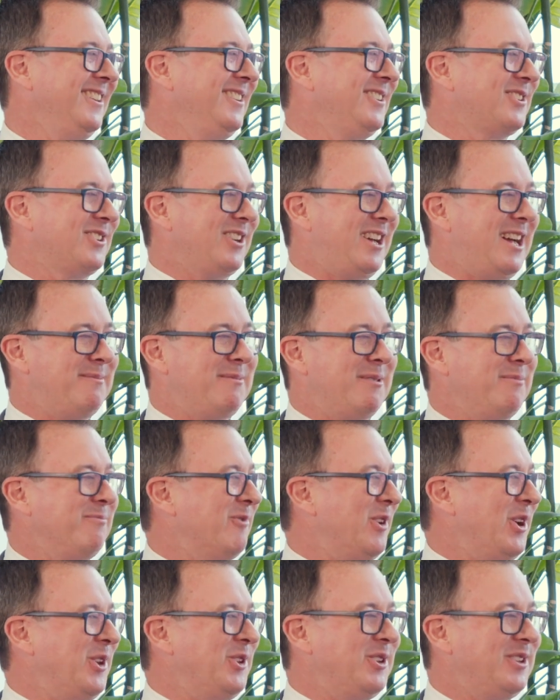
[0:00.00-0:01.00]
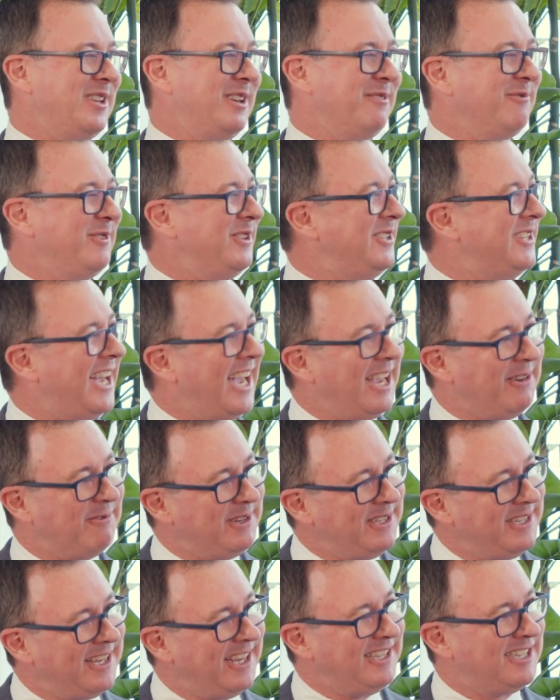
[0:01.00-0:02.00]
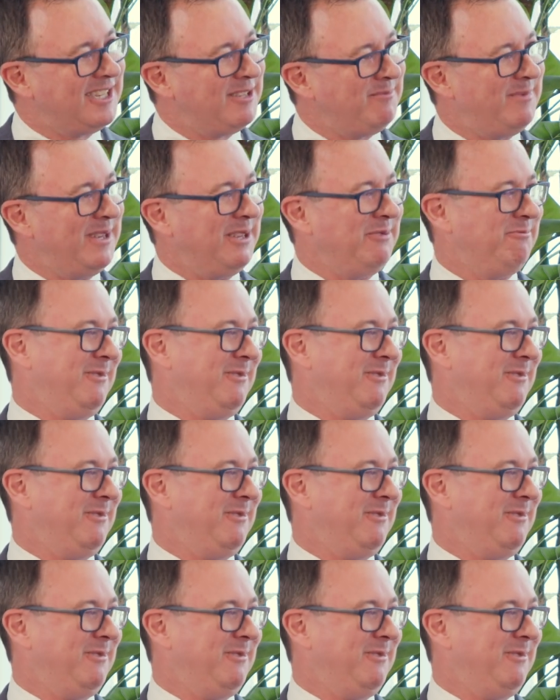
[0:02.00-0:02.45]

cyber breaches every day. We need to be